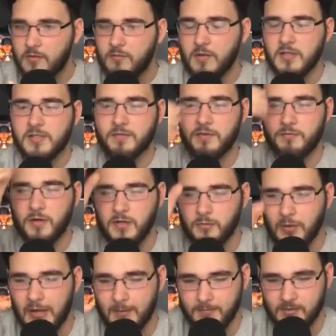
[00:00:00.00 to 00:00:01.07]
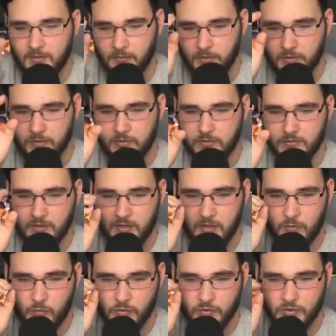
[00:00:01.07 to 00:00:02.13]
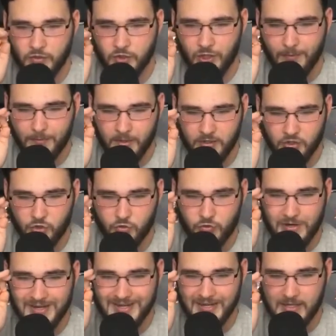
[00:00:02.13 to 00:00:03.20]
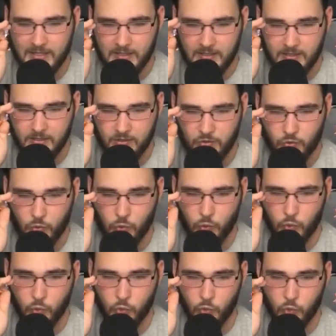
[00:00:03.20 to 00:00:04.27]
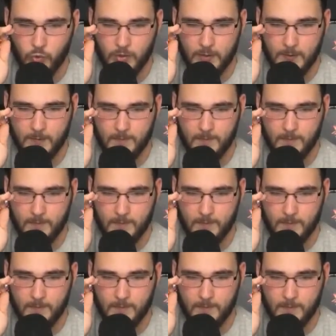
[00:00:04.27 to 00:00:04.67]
Right, so for the final app that I want to use, I want to jump straight into...